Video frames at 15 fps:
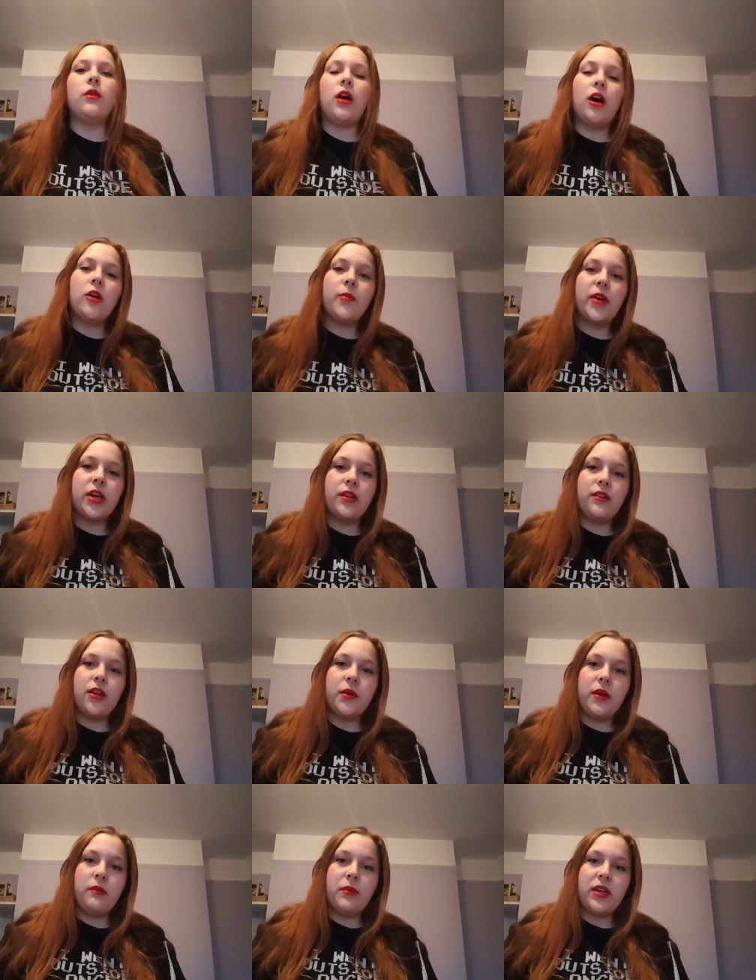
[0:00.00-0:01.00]
I hope I can do
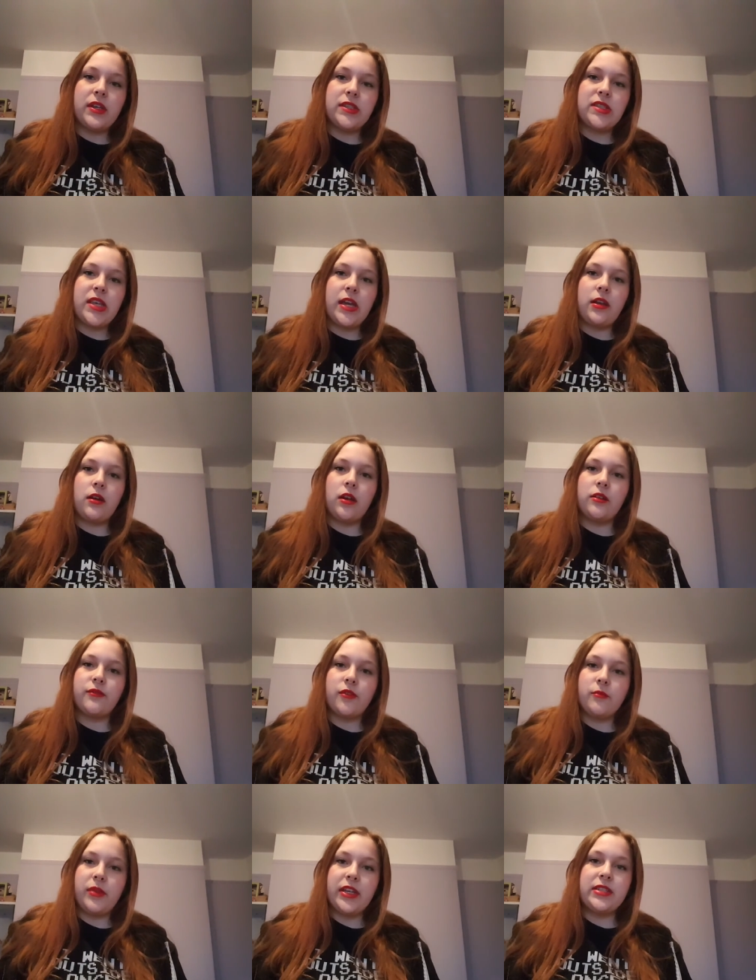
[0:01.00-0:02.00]
it because then I'll have
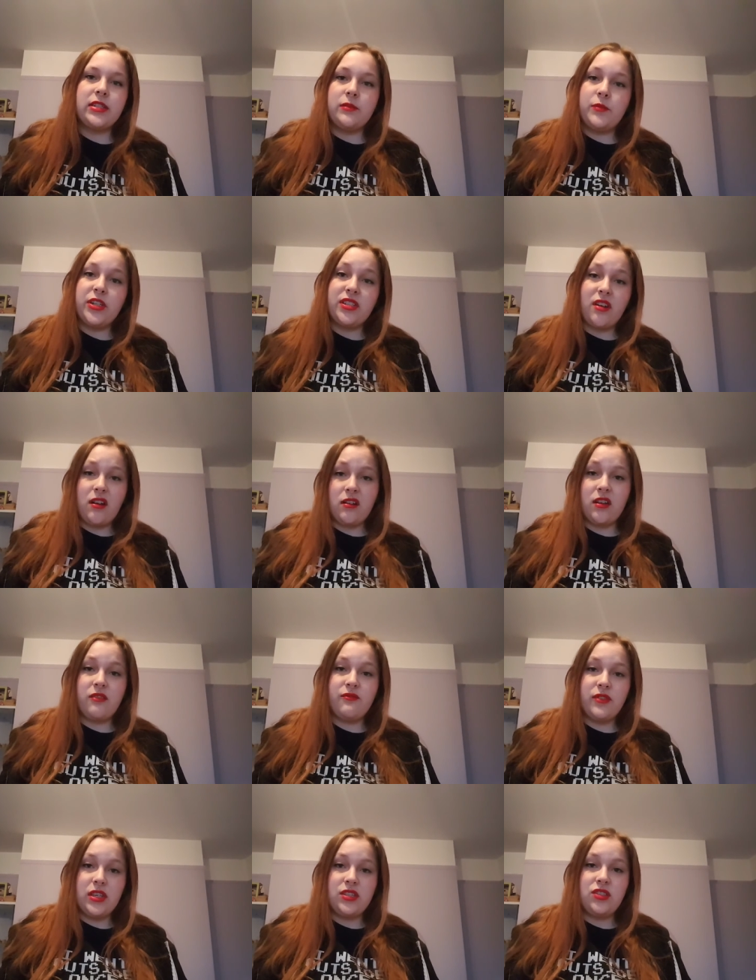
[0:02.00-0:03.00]
completed my
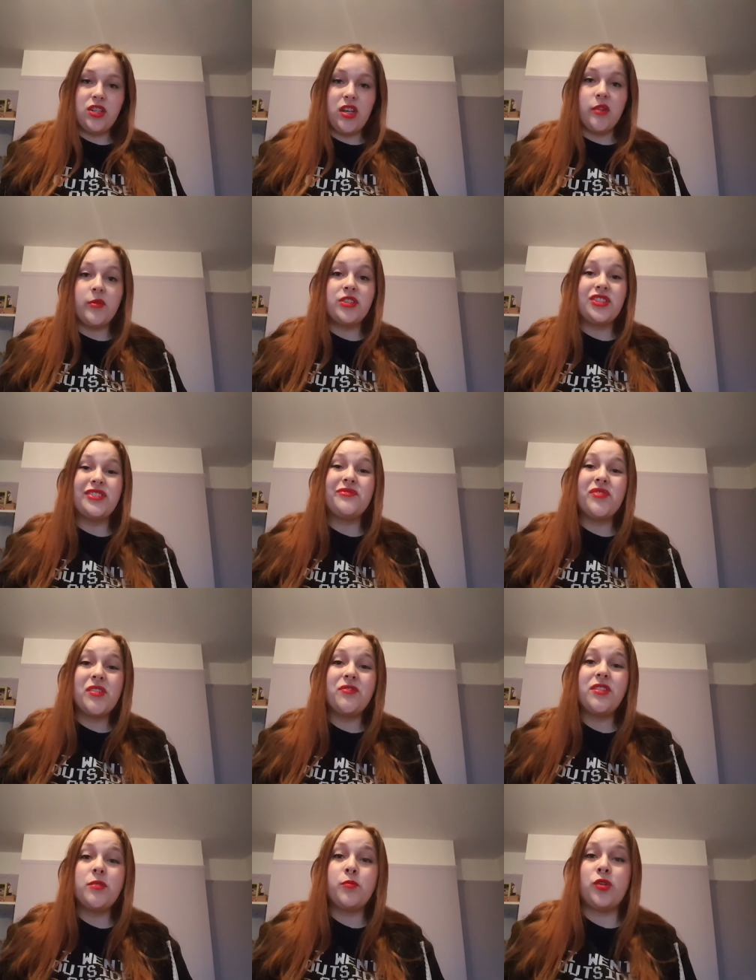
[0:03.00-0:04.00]
target for this year, which is
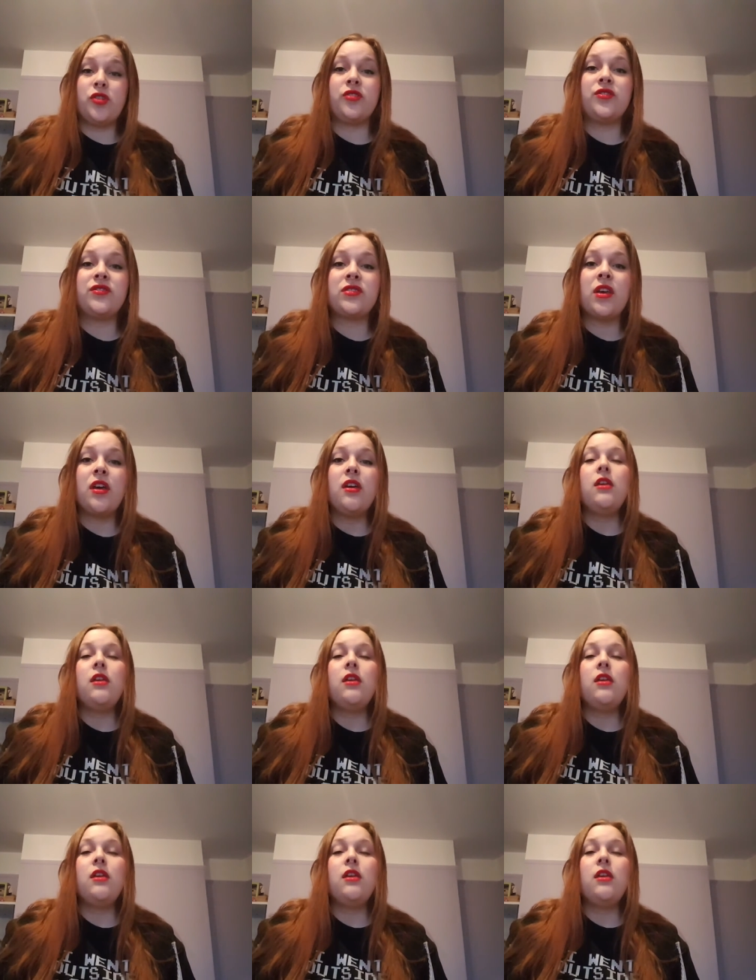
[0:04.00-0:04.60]
50 books,